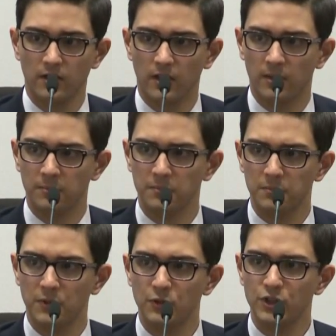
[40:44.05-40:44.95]

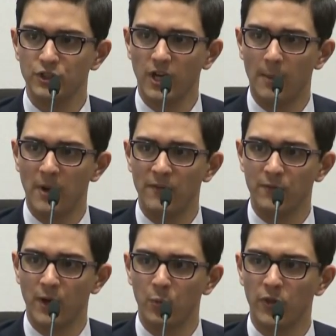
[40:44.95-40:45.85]
"You just shot my
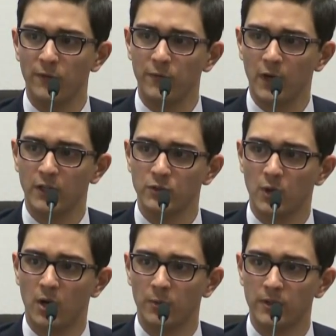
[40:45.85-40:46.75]
friend. What the fuck is
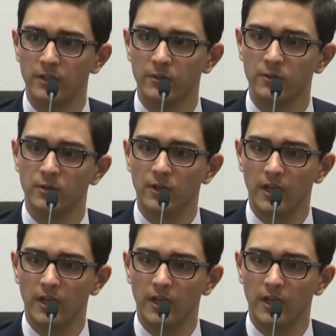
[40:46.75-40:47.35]
wrong with you?"